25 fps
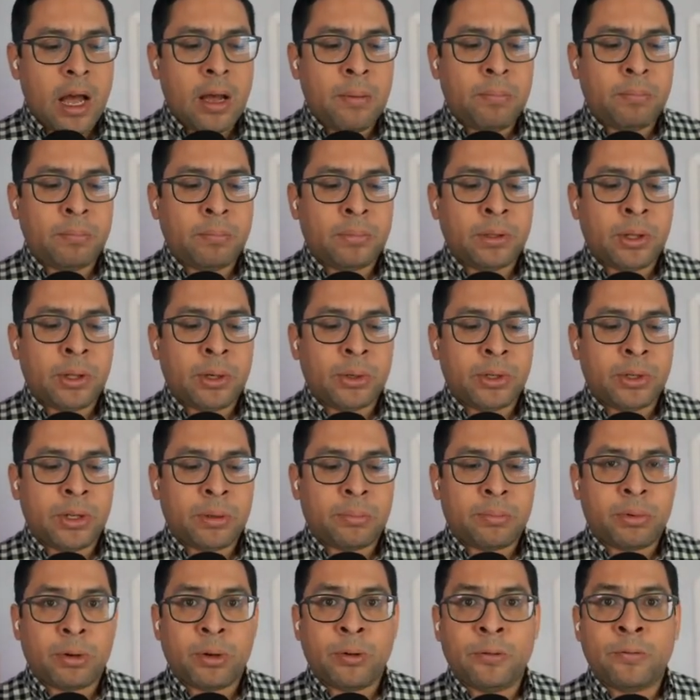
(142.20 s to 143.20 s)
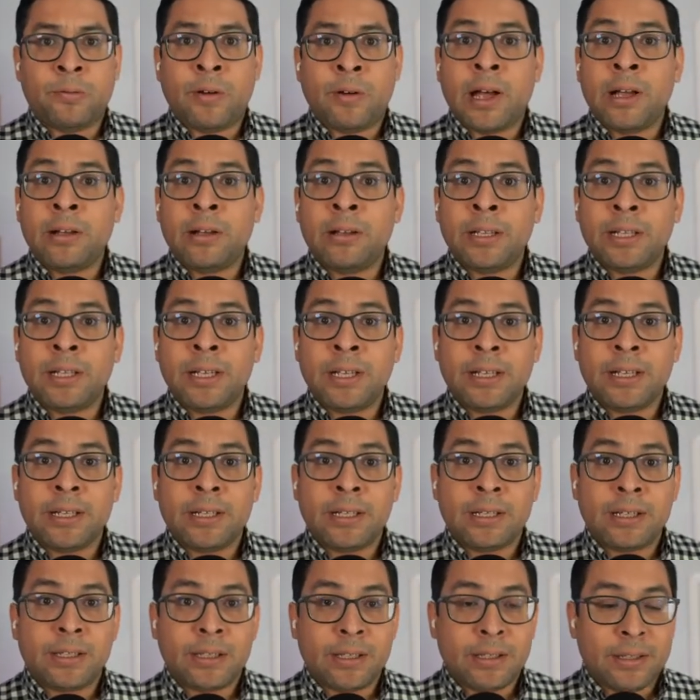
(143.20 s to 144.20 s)
upload a profile
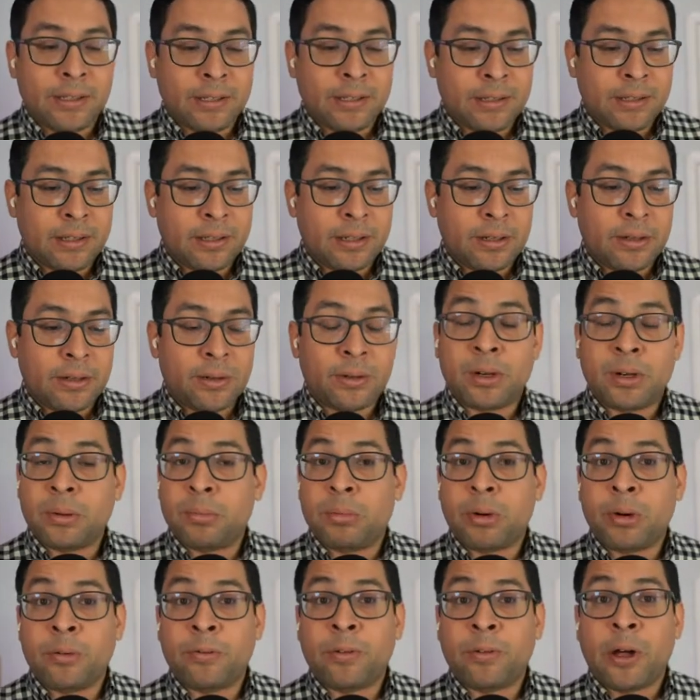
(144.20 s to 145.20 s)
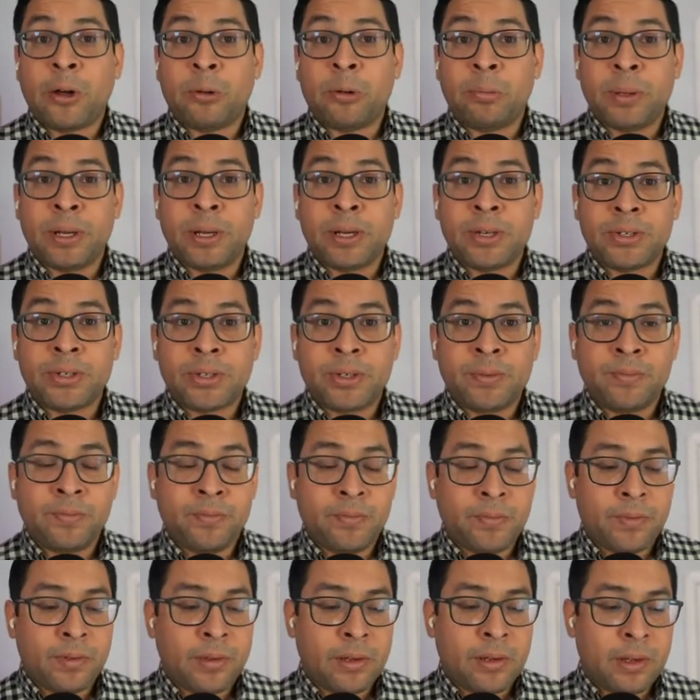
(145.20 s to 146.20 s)
link or a profile picture
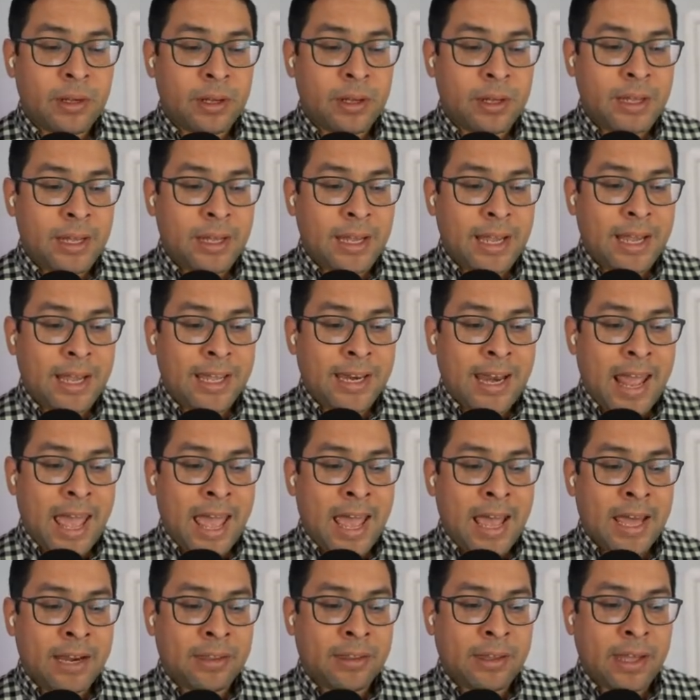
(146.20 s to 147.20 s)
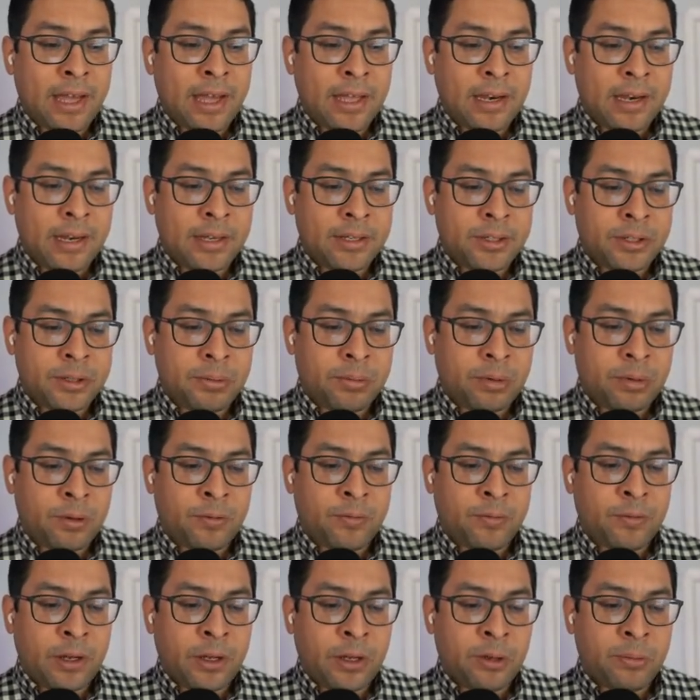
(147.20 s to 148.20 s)
and add that as your
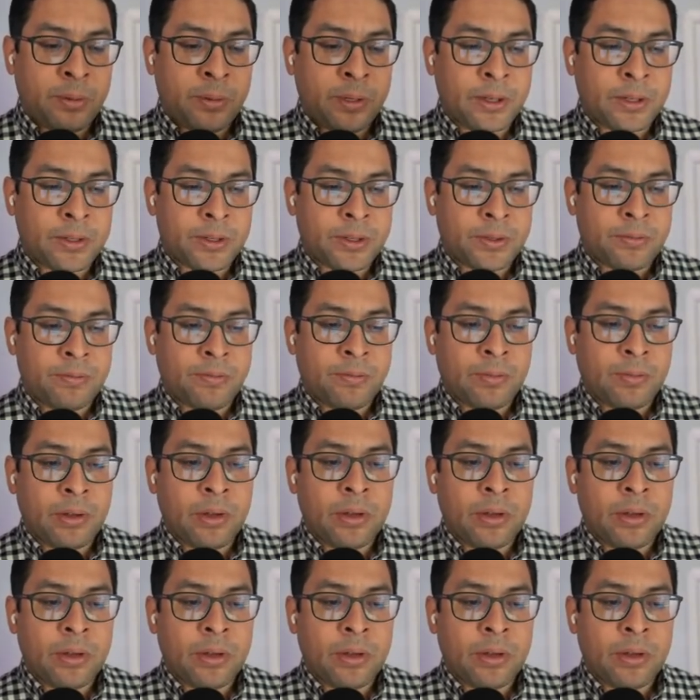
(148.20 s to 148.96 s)
profile picture.